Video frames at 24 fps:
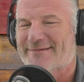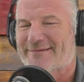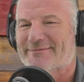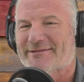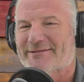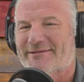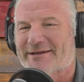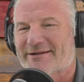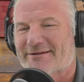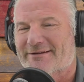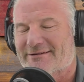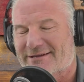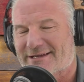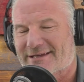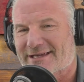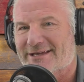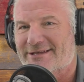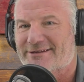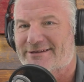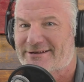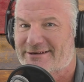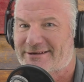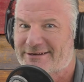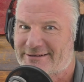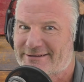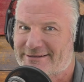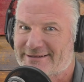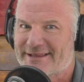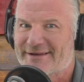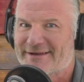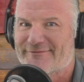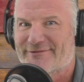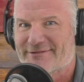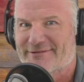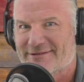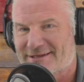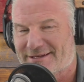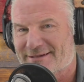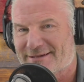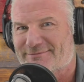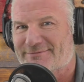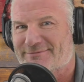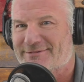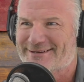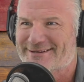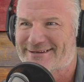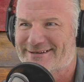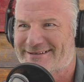I'm like, okay, you're going to level up.
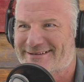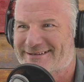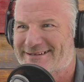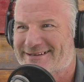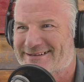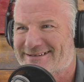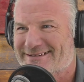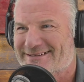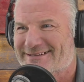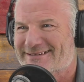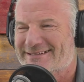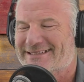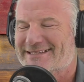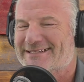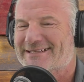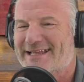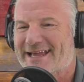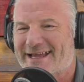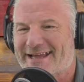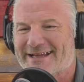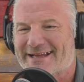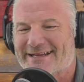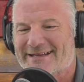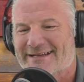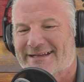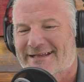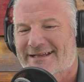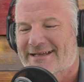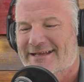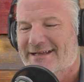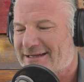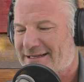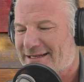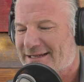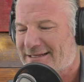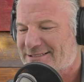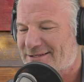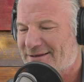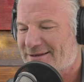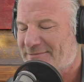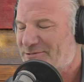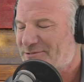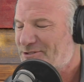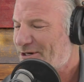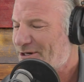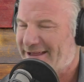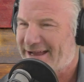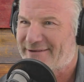And so I'm
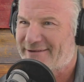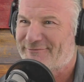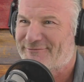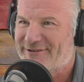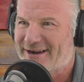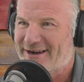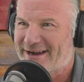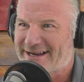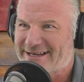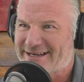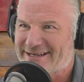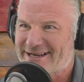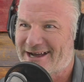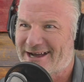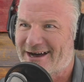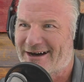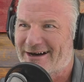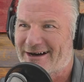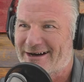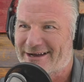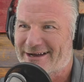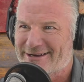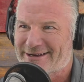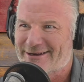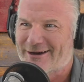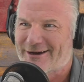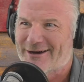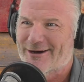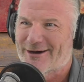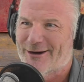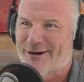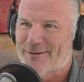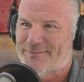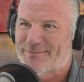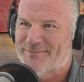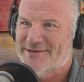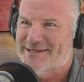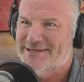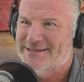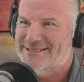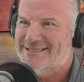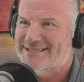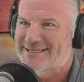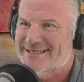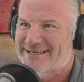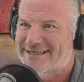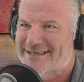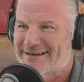trying to find
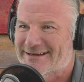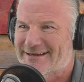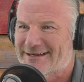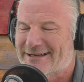non-RPG.